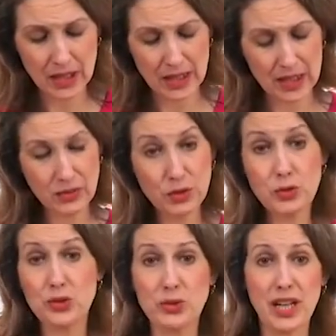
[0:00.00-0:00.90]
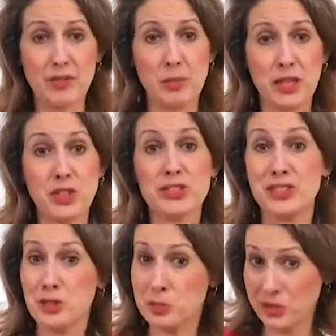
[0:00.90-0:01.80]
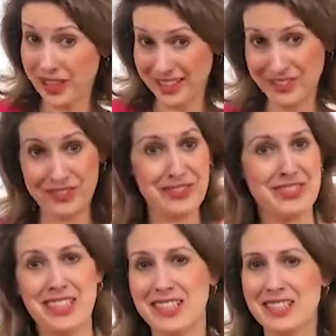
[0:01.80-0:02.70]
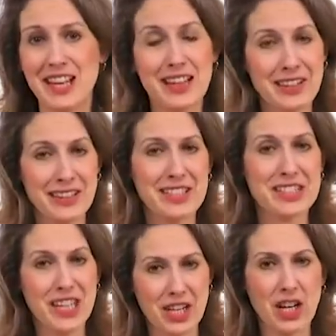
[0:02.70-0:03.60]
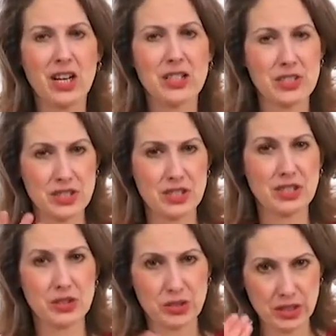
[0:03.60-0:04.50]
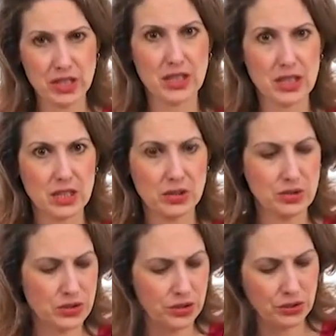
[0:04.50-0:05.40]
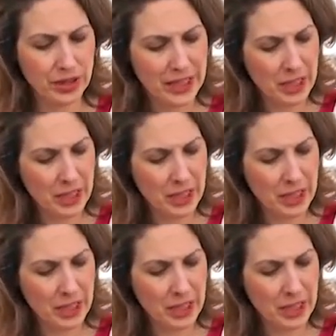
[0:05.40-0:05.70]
if you do have a belt and you're brave, and it's not, it's not hard, it's just a little tricky to get used to,